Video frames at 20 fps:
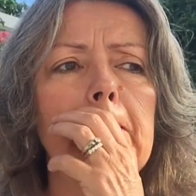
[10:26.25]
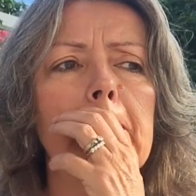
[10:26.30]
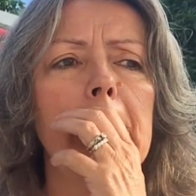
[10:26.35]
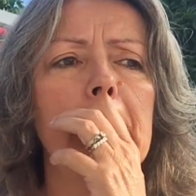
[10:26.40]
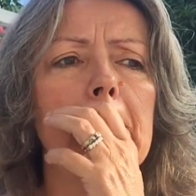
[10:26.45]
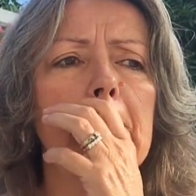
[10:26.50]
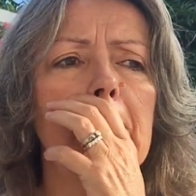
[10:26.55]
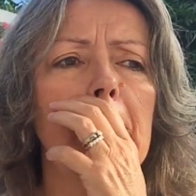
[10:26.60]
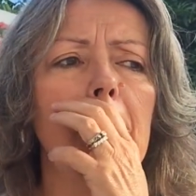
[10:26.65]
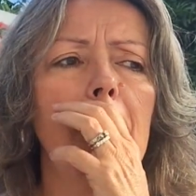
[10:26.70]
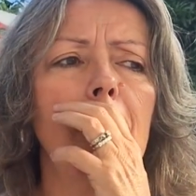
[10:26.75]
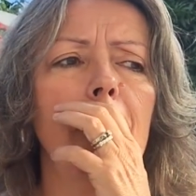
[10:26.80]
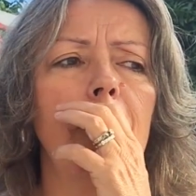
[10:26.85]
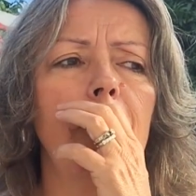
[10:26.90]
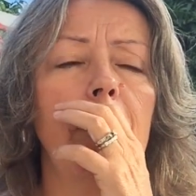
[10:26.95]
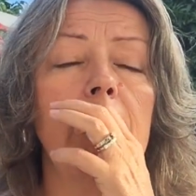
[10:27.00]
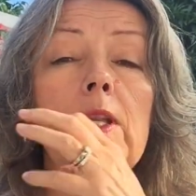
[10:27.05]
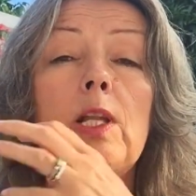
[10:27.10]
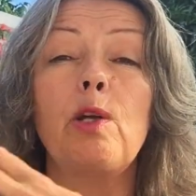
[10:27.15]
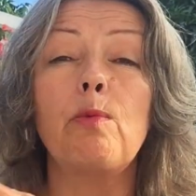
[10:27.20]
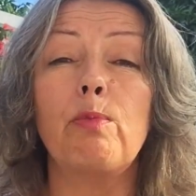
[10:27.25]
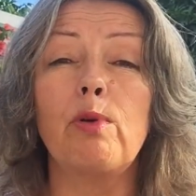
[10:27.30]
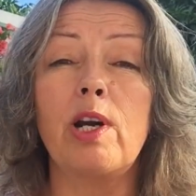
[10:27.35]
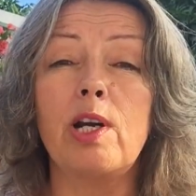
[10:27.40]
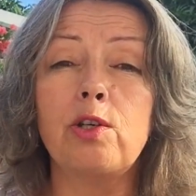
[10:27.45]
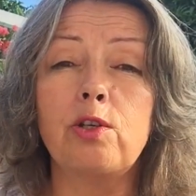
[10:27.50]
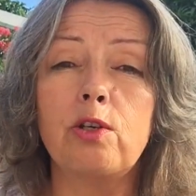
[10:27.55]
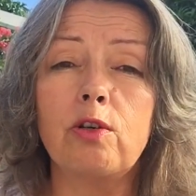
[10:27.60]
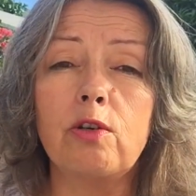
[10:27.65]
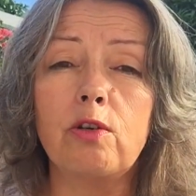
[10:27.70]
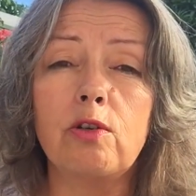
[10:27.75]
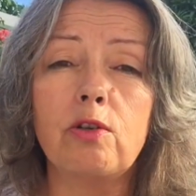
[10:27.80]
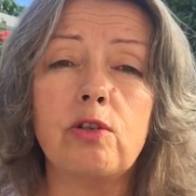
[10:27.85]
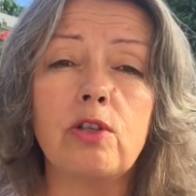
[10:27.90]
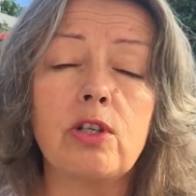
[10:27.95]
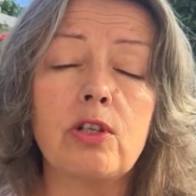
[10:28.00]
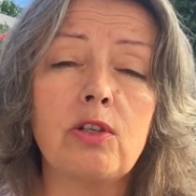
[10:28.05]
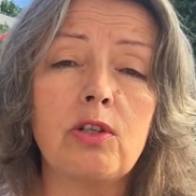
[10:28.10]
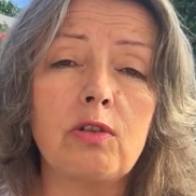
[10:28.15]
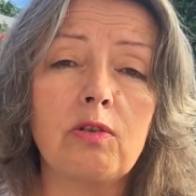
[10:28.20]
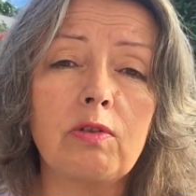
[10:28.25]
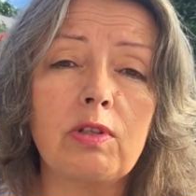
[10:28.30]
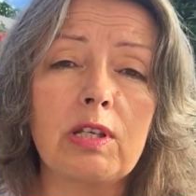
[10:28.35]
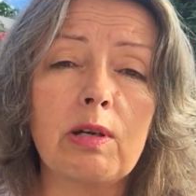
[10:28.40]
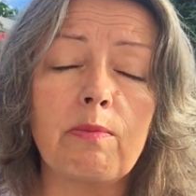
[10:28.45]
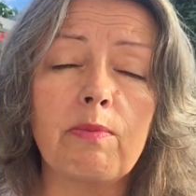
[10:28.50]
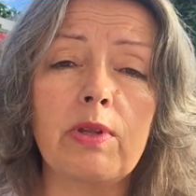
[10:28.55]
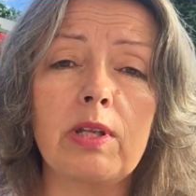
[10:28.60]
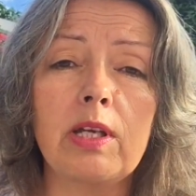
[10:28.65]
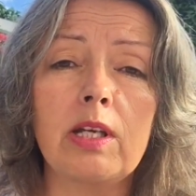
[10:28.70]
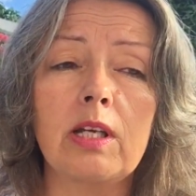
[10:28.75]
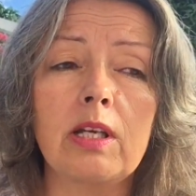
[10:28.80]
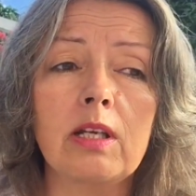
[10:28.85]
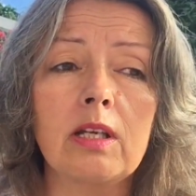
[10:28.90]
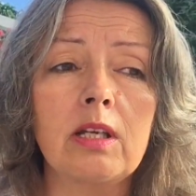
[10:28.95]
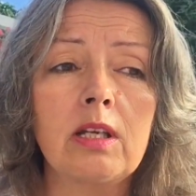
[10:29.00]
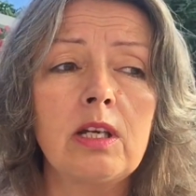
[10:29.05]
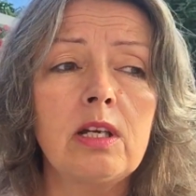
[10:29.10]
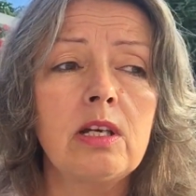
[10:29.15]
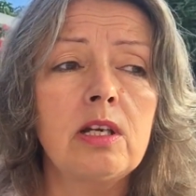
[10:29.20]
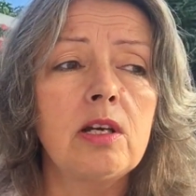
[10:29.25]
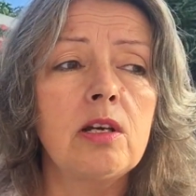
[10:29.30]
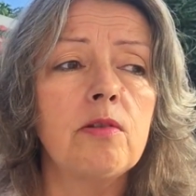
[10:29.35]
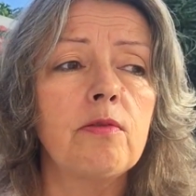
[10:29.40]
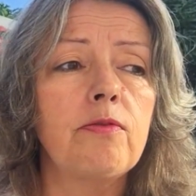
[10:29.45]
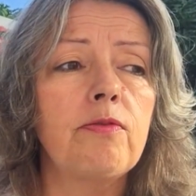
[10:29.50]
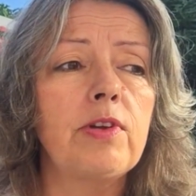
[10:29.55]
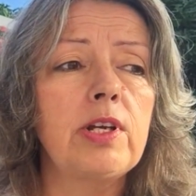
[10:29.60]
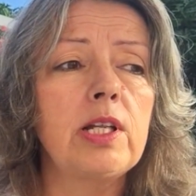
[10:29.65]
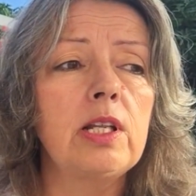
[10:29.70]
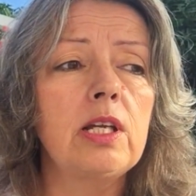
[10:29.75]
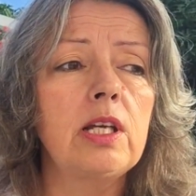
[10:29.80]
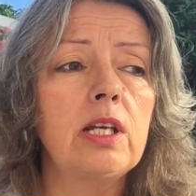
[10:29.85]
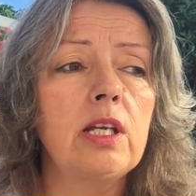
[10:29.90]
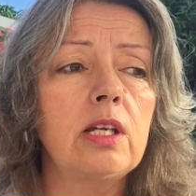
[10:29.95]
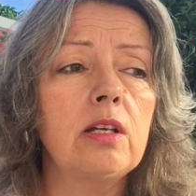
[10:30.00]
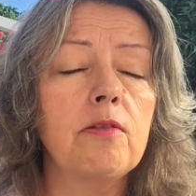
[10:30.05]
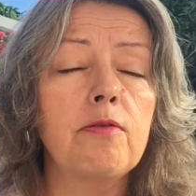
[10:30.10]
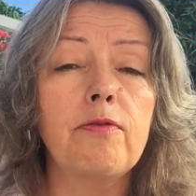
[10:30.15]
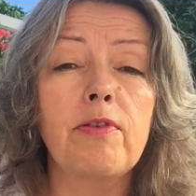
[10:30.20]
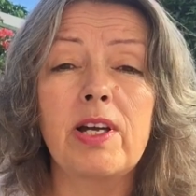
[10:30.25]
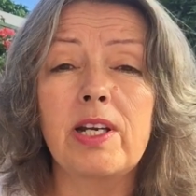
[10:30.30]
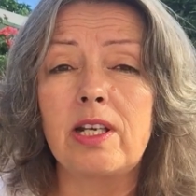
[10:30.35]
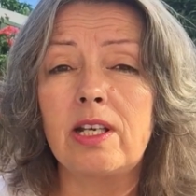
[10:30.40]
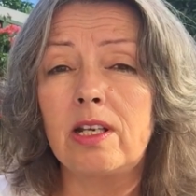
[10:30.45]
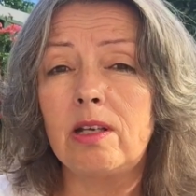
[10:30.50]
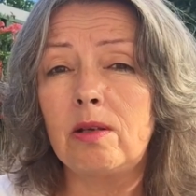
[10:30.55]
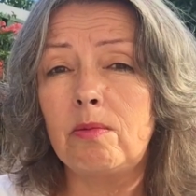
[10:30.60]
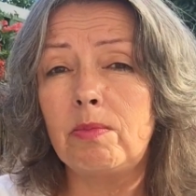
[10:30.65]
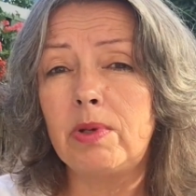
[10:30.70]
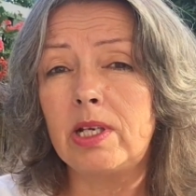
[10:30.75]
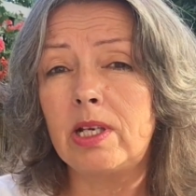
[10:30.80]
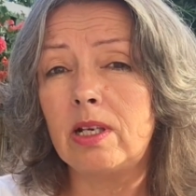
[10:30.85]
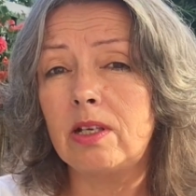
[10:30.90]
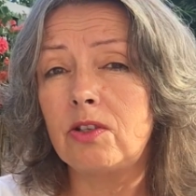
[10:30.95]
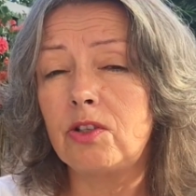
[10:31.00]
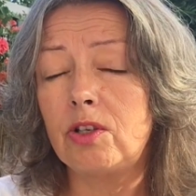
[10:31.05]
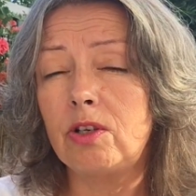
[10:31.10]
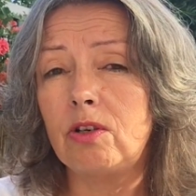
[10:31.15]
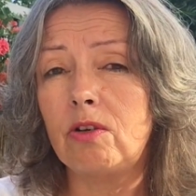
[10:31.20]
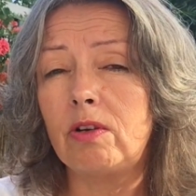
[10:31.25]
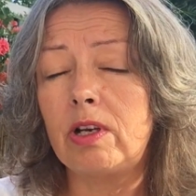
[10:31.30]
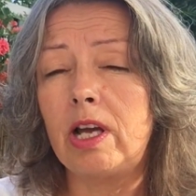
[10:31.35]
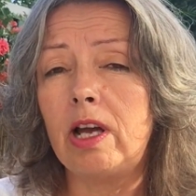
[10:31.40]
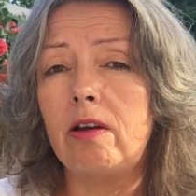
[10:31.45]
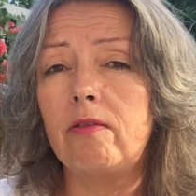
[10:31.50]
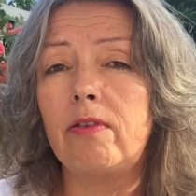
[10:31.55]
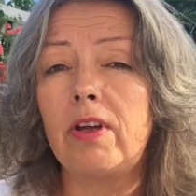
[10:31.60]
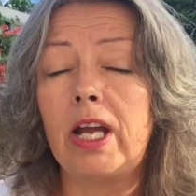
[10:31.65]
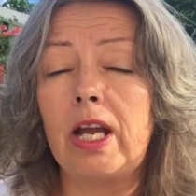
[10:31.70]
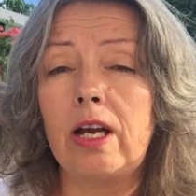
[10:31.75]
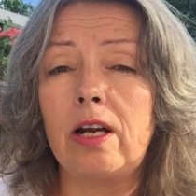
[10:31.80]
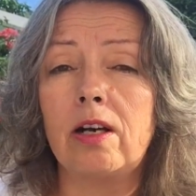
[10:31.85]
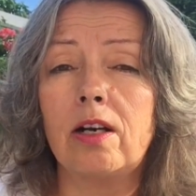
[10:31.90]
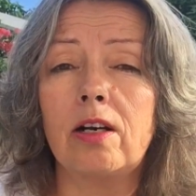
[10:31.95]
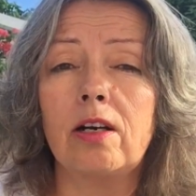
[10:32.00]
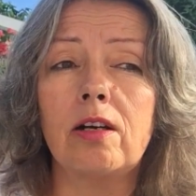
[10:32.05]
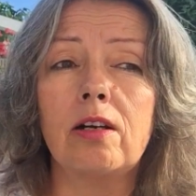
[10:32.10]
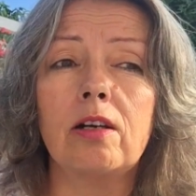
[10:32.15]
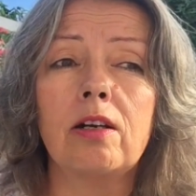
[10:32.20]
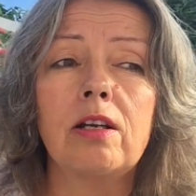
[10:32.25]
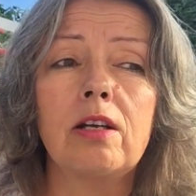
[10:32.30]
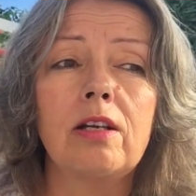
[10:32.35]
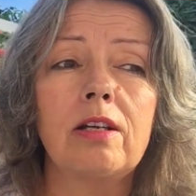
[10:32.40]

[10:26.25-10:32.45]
you know, feeling pressured to do something, feeling funny because you don't have hair,